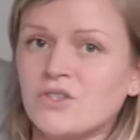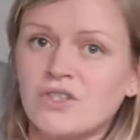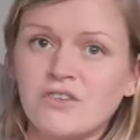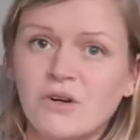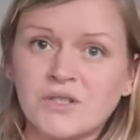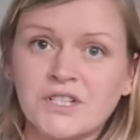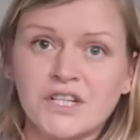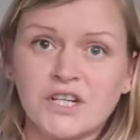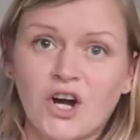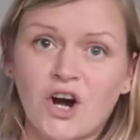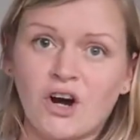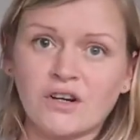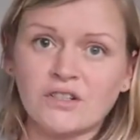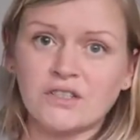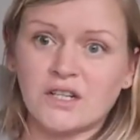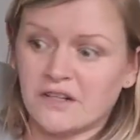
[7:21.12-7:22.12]
2-year-old in a
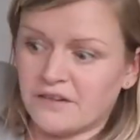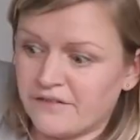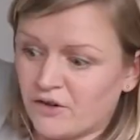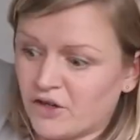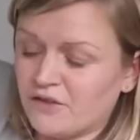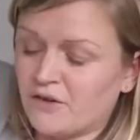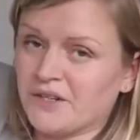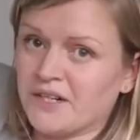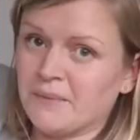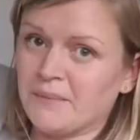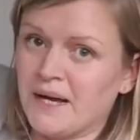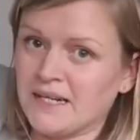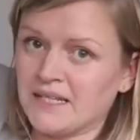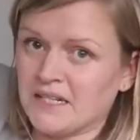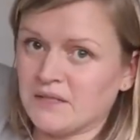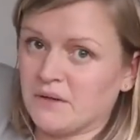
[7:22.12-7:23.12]
cot and a 4-year-old in a
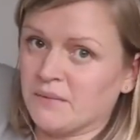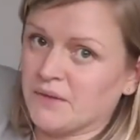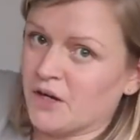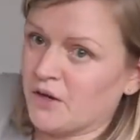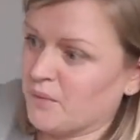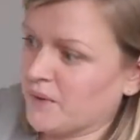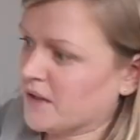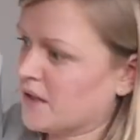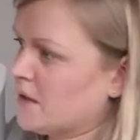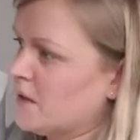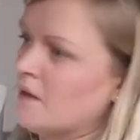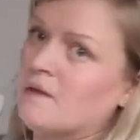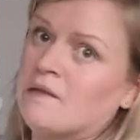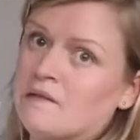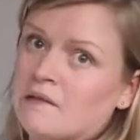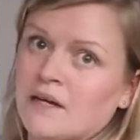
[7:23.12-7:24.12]
bed. That's what I'm going with.
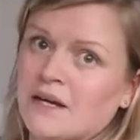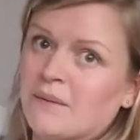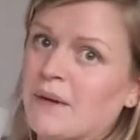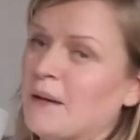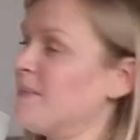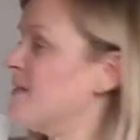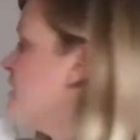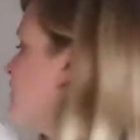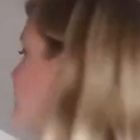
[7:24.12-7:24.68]
It may be